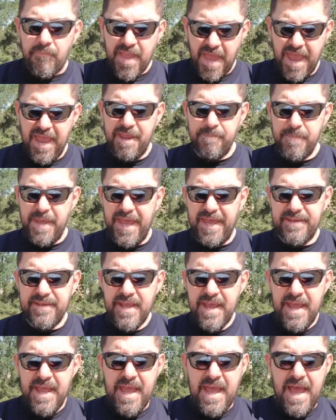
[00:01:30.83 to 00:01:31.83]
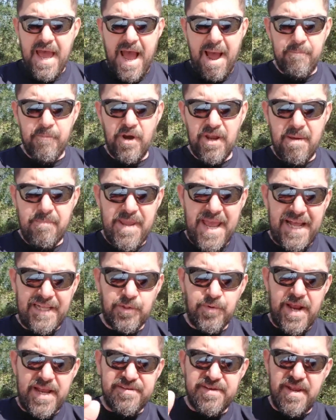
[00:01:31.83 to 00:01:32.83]
Amen. I'm going to be
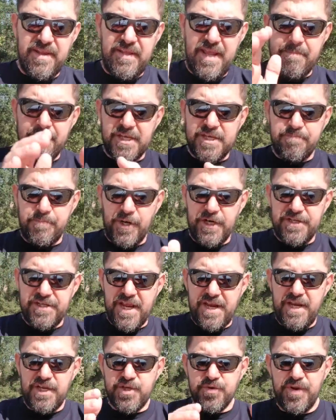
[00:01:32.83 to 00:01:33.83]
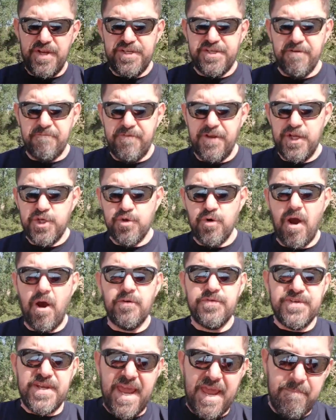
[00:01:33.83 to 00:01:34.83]
addressing demons pertaining to
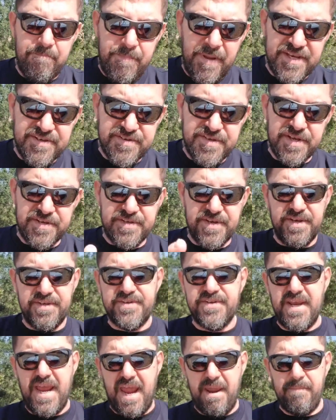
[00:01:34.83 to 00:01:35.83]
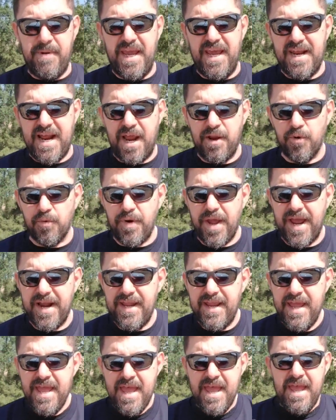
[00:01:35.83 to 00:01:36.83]
individuals and businesses. Amen. Are you
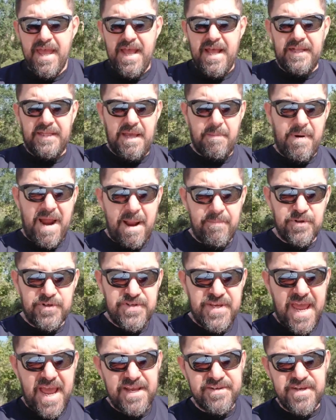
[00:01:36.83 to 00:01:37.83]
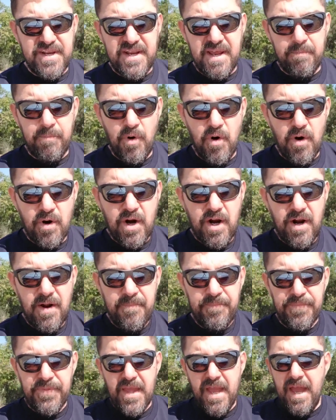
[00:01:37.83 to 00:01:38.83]
ready? The Bible says in the book,
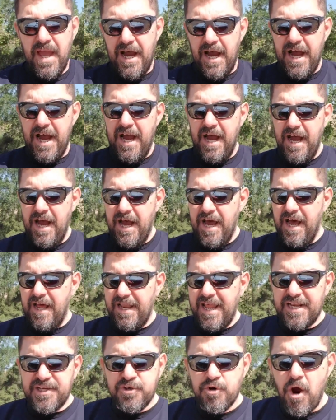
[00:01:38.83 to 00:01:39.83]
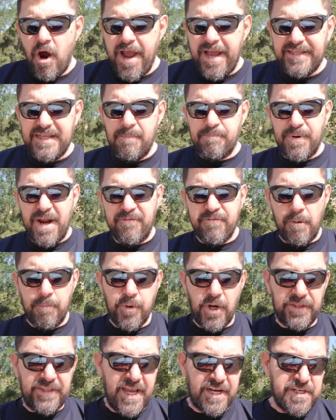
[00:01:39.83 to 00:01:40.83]
uh, uh, let's go ahead and pray for
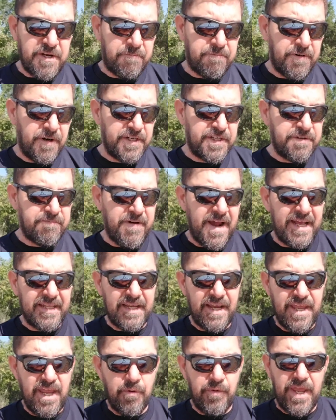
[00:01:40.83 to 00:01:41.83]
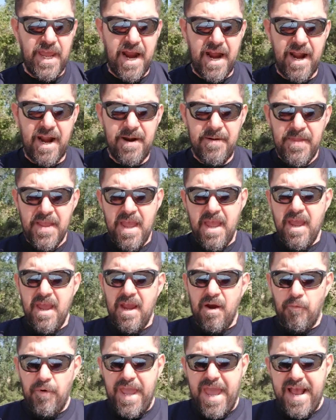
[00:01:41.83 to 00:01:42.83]
protection first. Father, here we are.
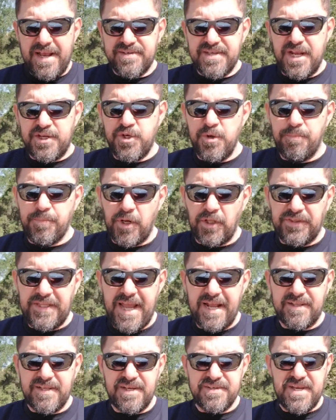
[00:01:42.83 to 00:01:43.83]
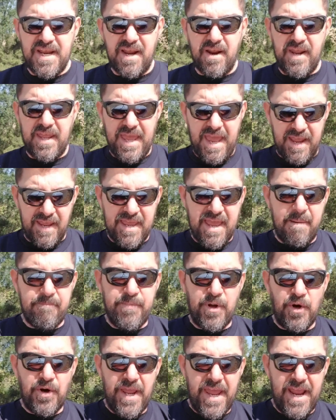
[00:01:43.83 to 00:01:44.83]
We ask that you protect us and, and camp
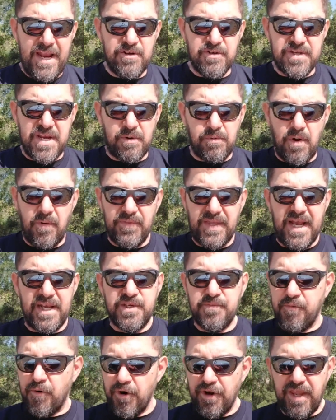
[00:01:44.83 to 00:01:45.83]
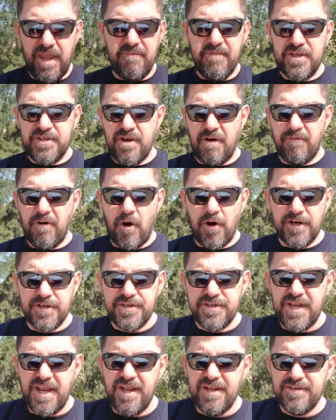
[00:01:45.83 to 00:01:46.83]
your angels around us, forgive us of our
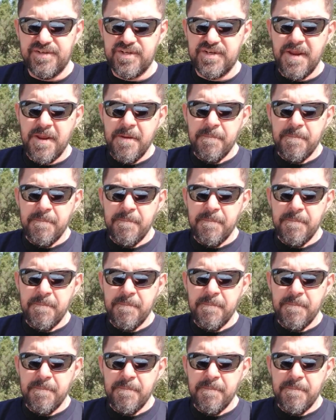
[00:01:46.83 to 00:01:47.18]
sins